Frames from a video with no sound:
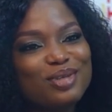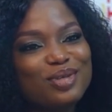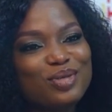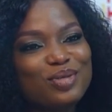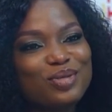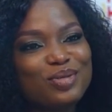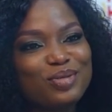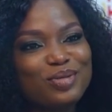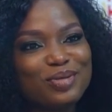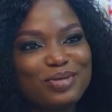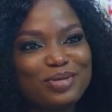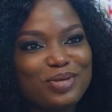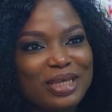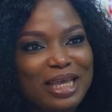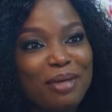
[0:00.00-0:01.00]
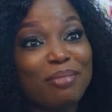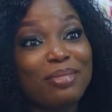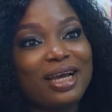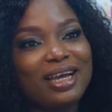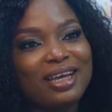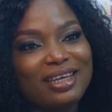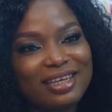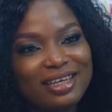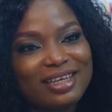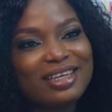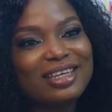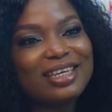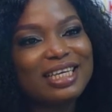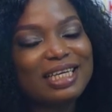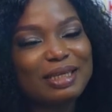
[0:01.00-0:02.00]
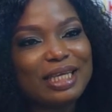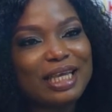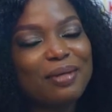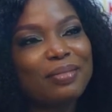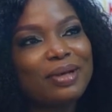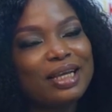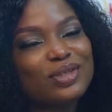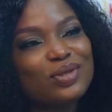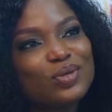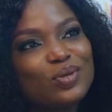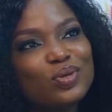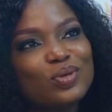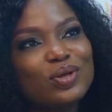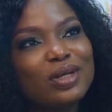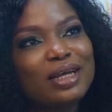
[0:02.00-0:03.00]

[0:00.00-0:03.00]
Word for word: to to get by, get by school.